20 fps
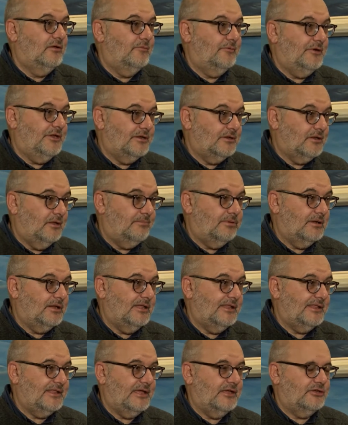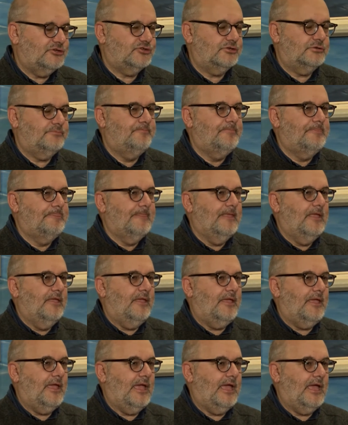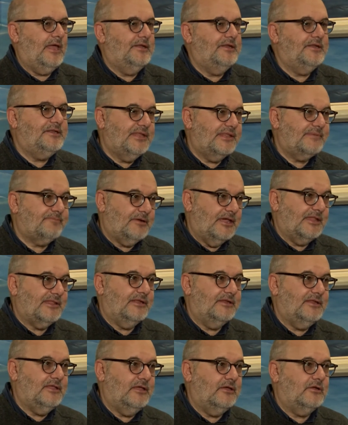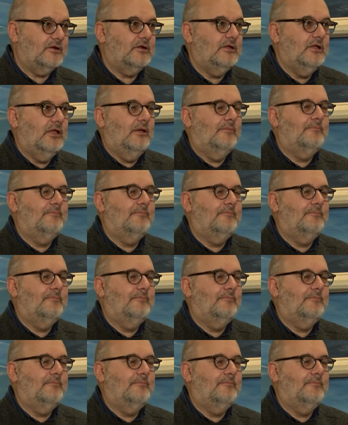with globalization. And it is present here.